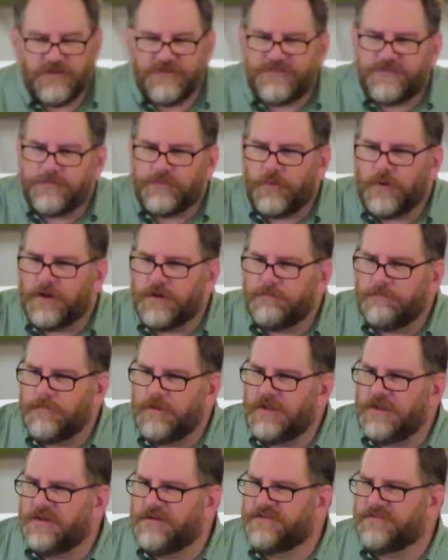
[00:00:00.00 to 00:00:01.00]
This is what
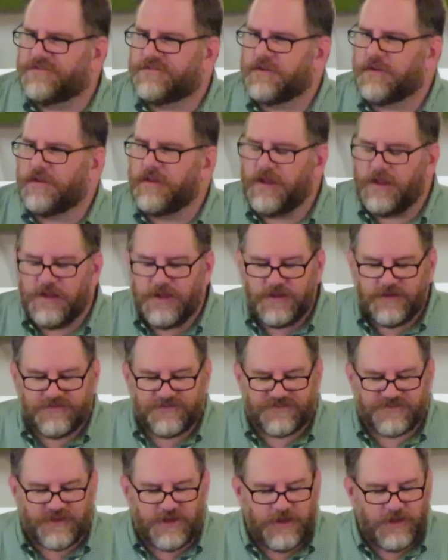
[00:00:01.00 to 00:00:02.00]
it means to lay
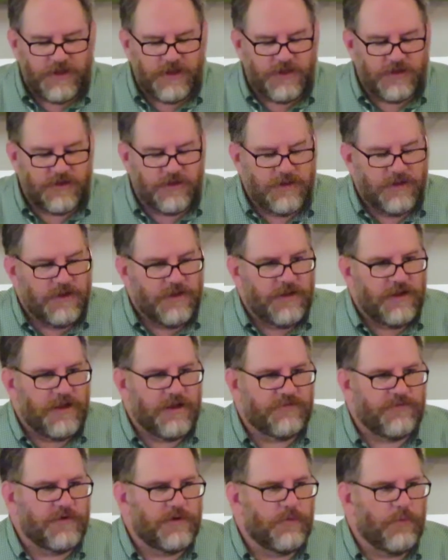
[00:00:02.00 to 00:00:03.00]
aside
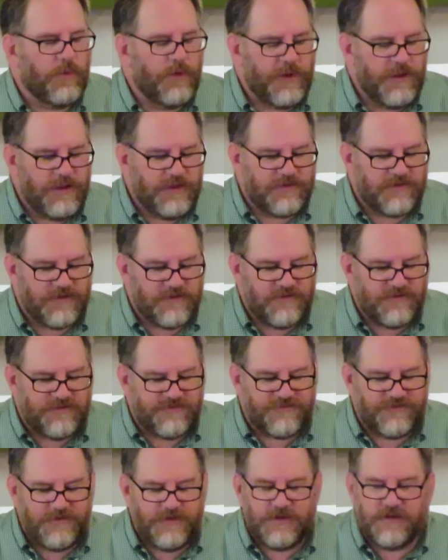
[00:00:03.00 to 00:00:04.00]
every weight
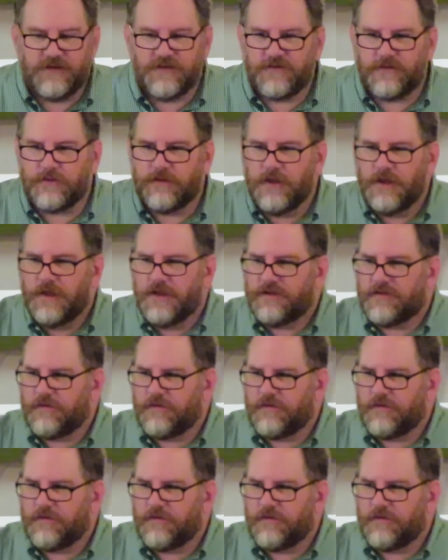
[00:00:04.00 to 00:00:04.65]
and sin,